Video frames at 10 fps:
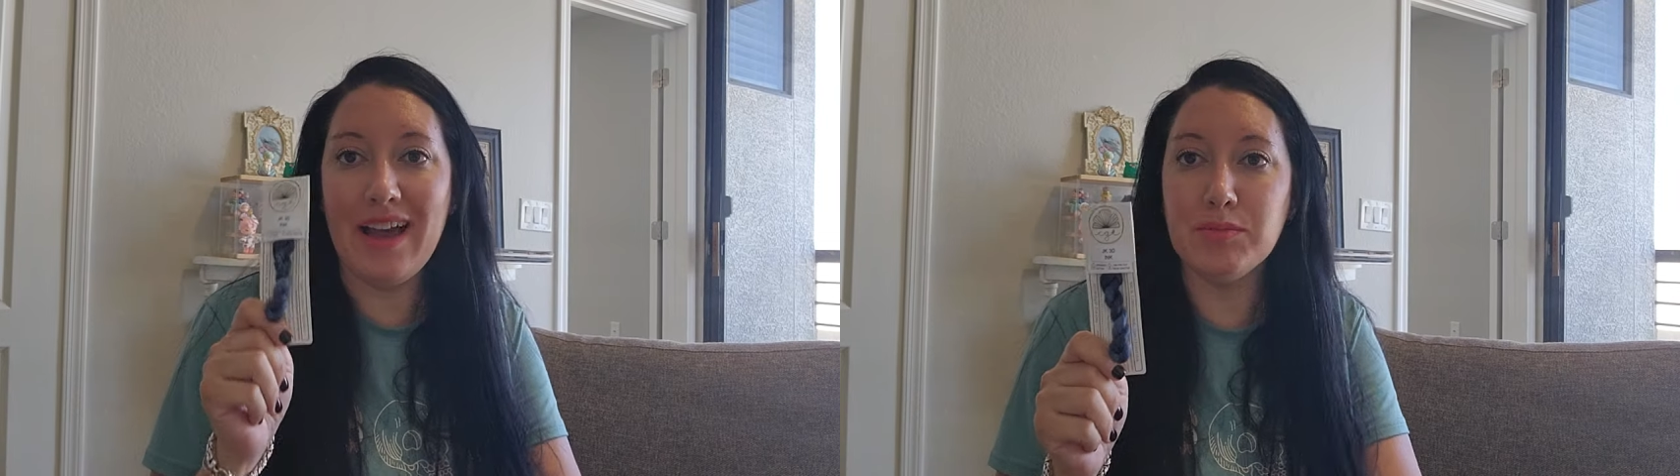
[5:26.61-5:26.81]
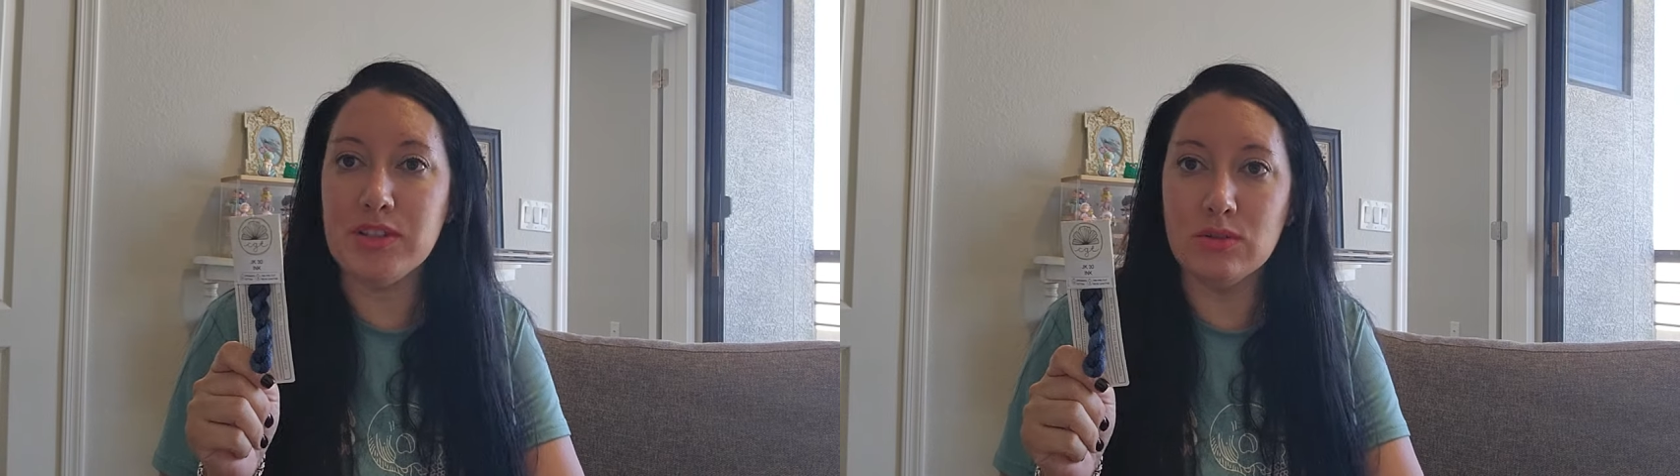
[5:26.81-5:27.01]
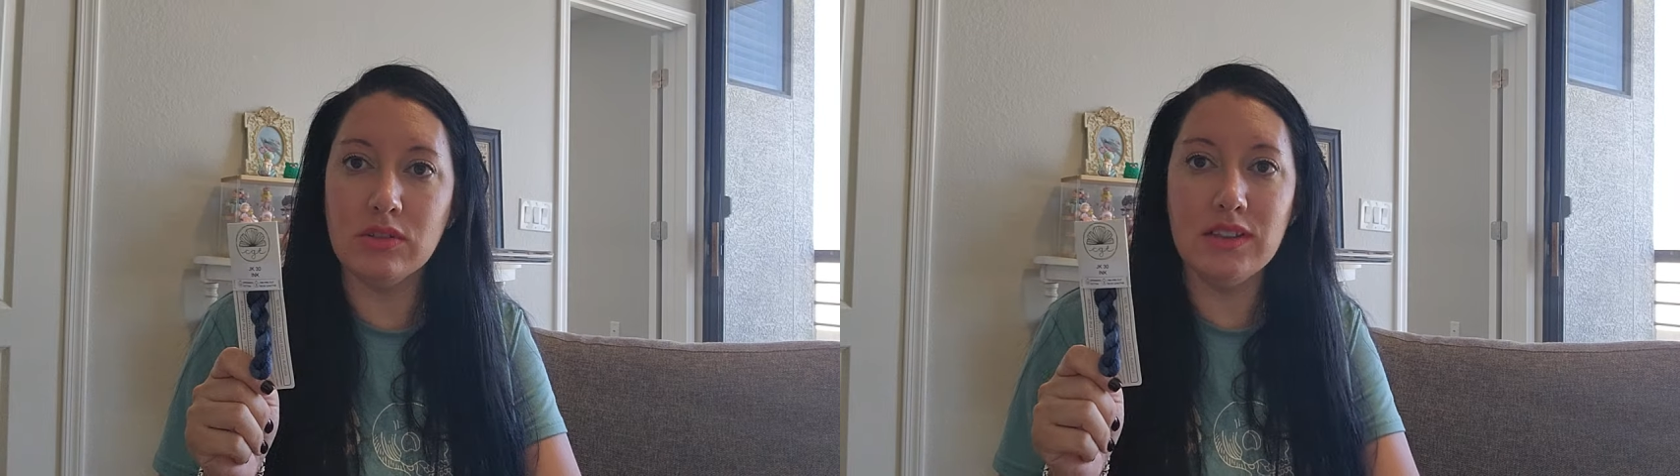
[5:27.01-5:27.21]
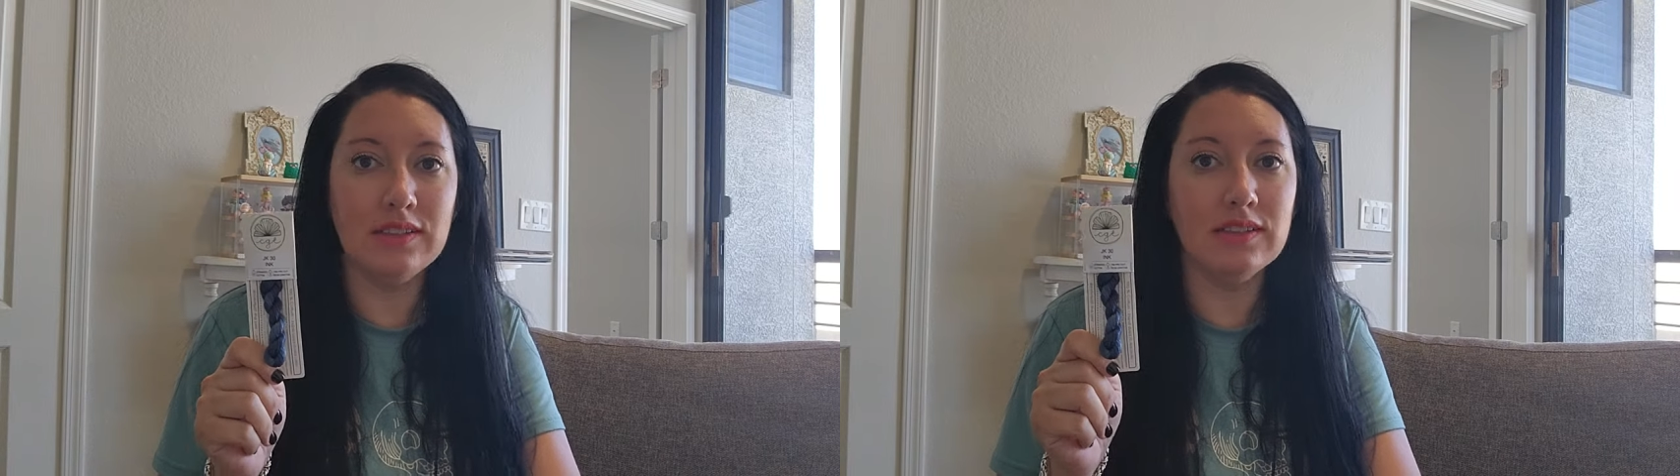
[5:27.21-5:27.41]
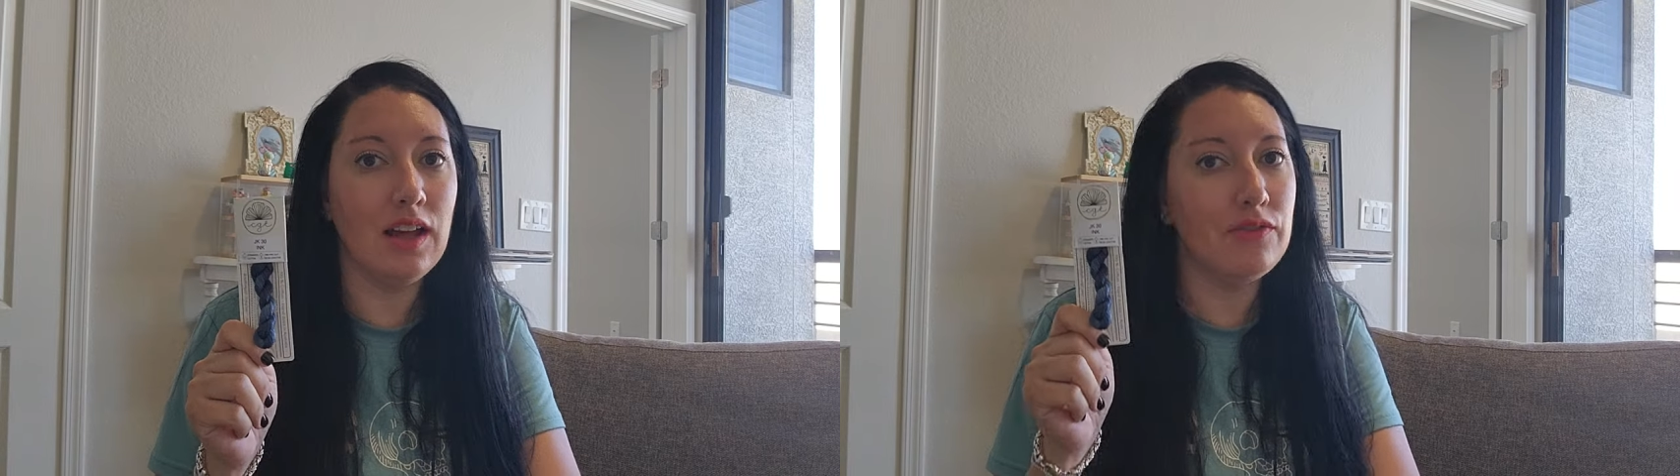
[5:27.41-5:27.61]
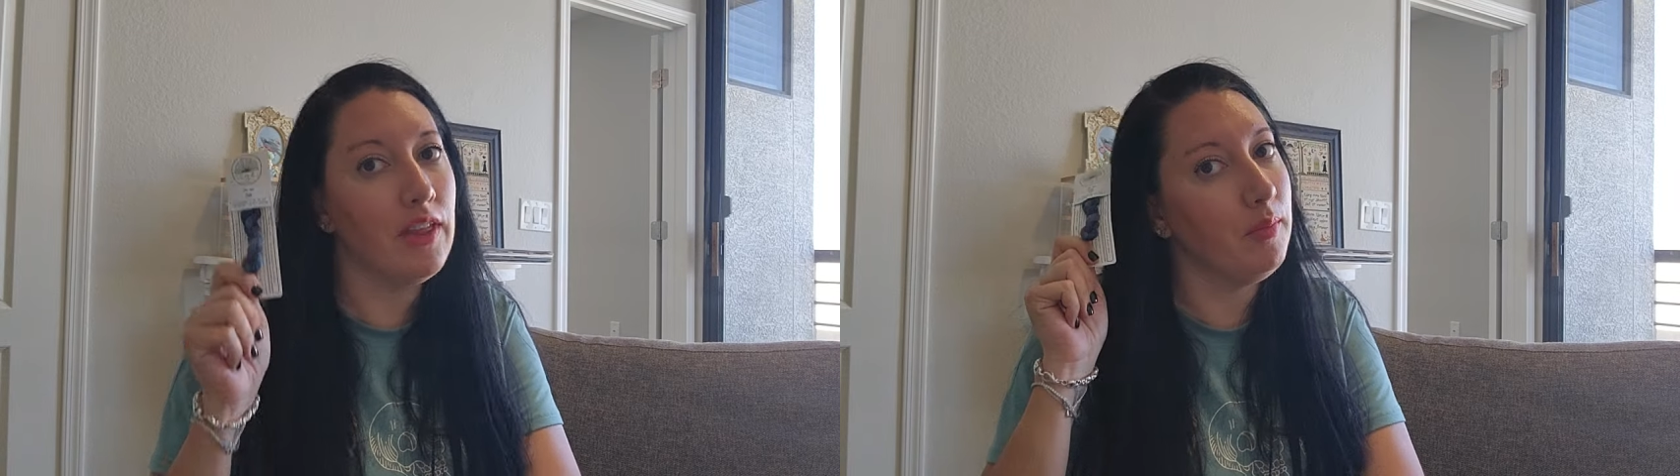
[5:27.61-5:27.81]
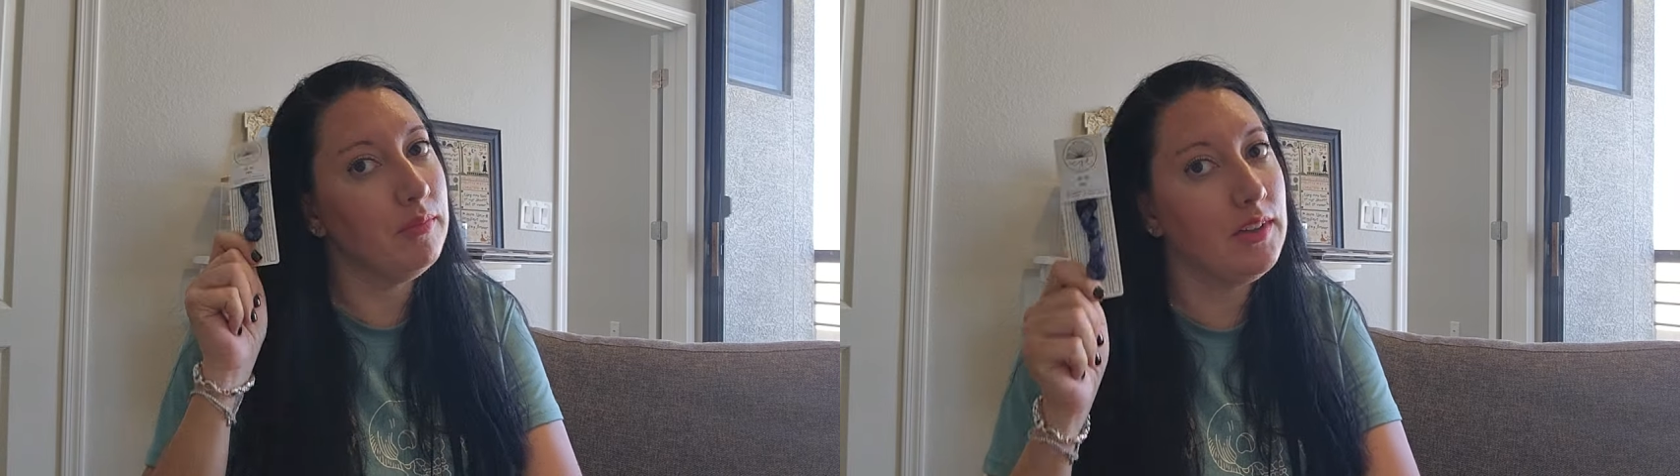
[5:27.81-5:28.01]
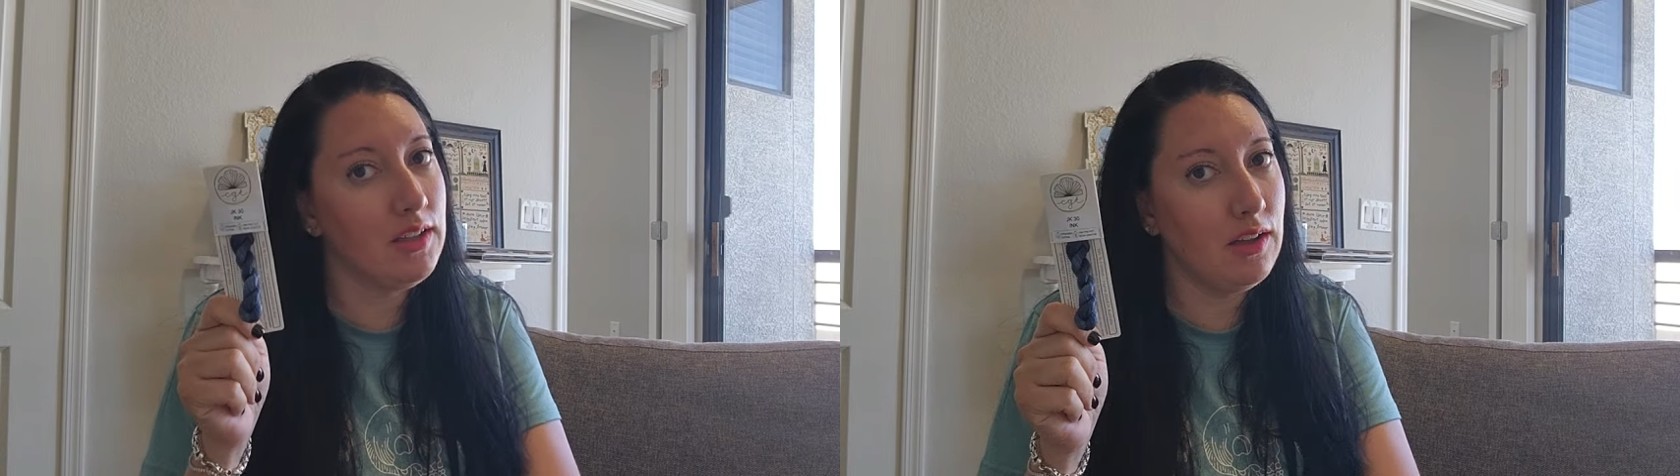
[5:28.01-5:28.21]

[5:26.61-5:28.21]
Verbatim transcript: Absolutely love them.